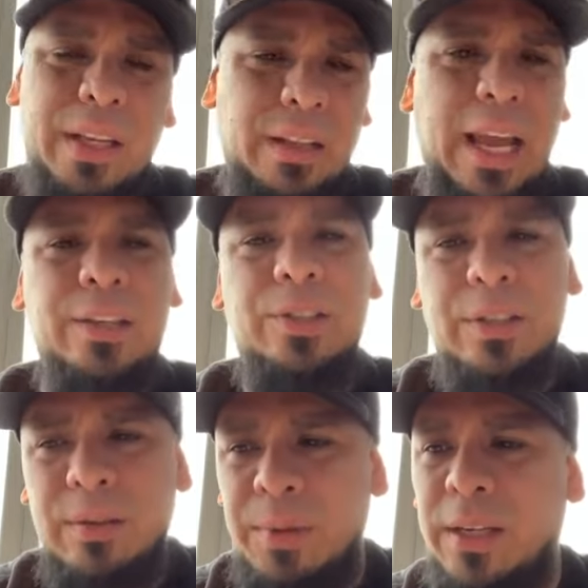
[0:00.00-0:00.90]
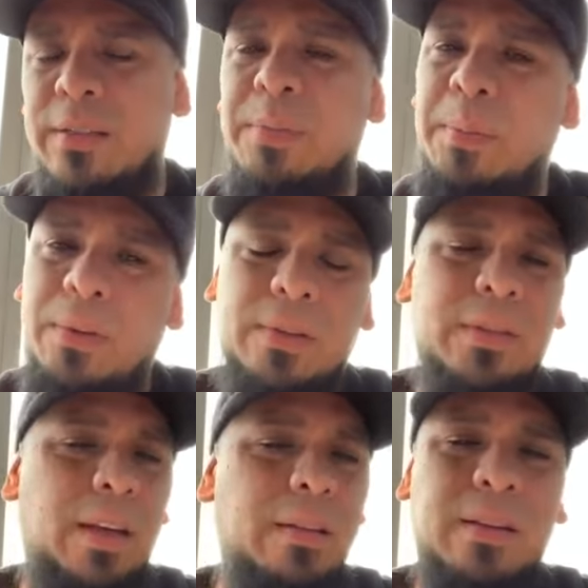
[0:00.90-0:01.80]
the election, because people will
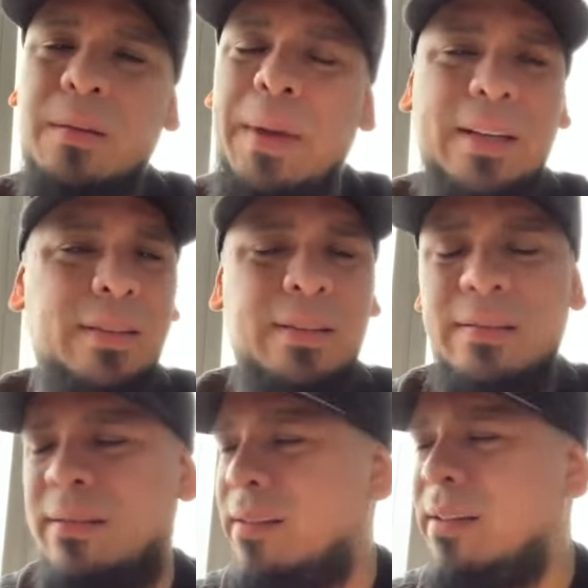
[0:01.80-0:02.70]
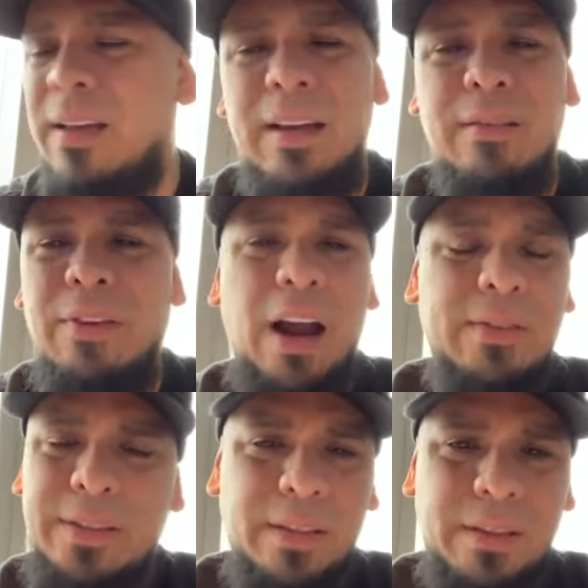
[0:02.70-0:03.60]
say, look, the
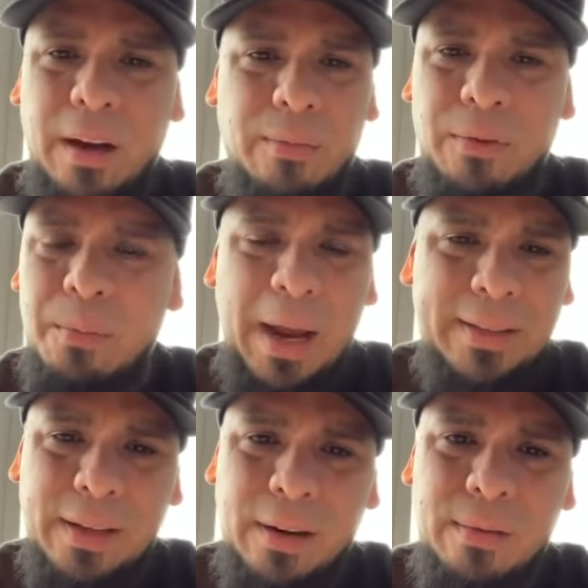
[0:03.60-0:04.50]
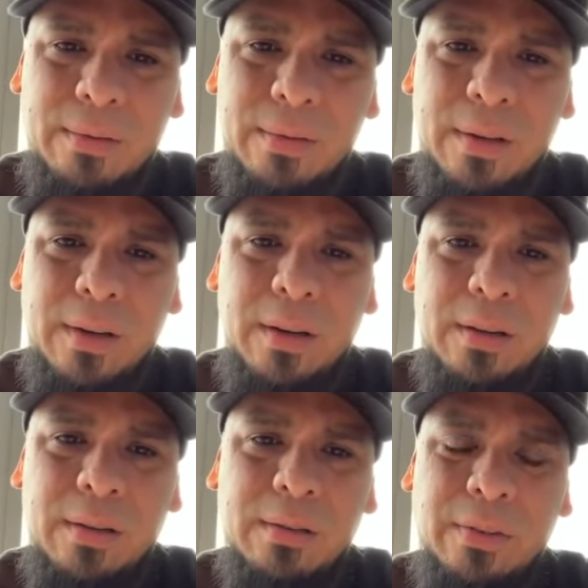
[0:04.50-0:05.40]
virus didn't come from Mexico,
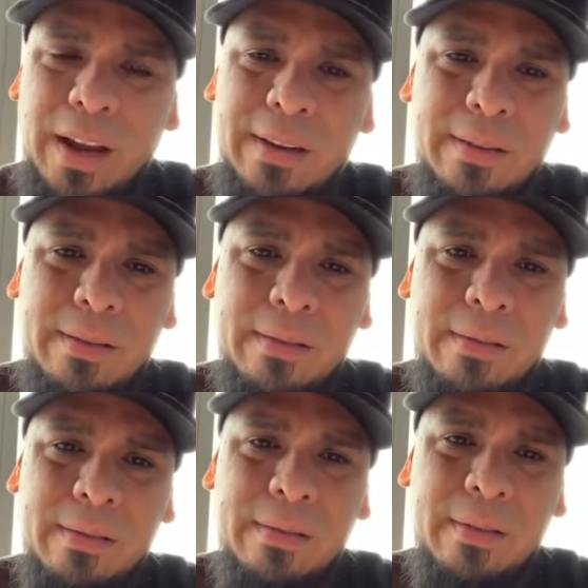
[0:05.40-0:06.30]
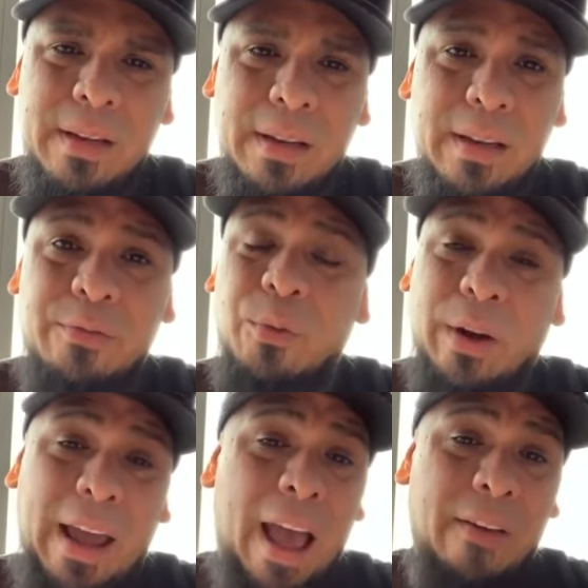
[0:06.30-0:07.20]
right? And if you
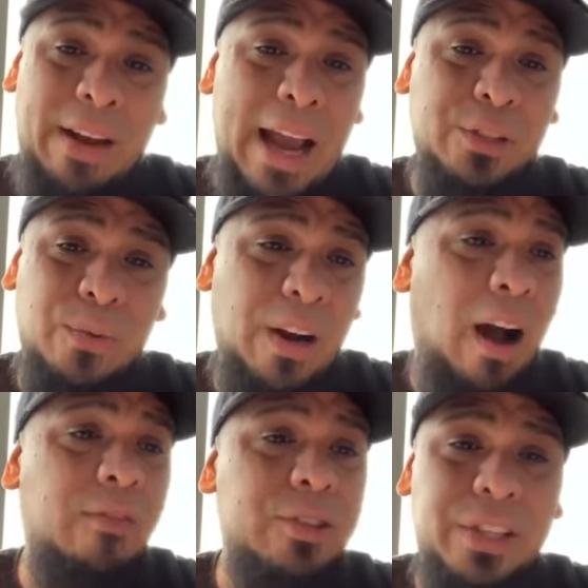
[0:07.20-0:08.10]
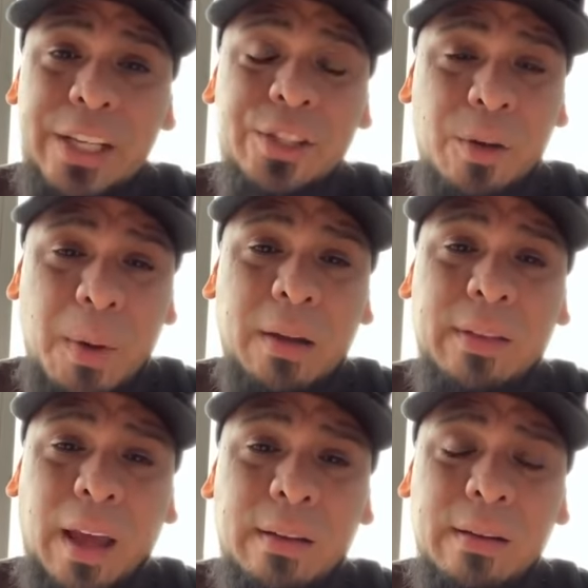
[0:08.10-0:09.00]
want to have an actual conversation about
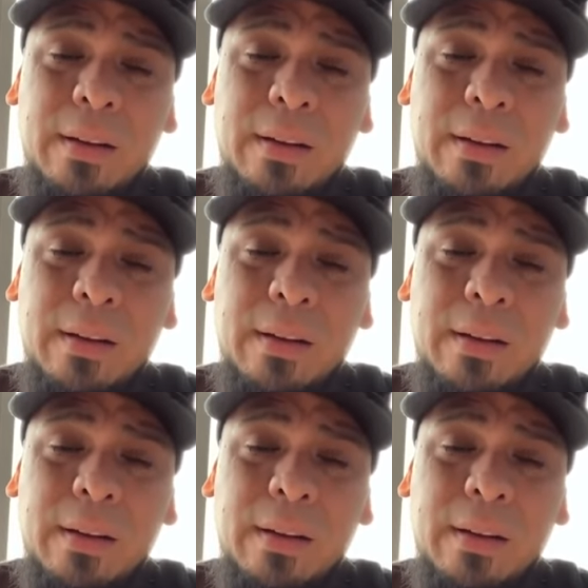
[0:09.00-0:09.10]
that,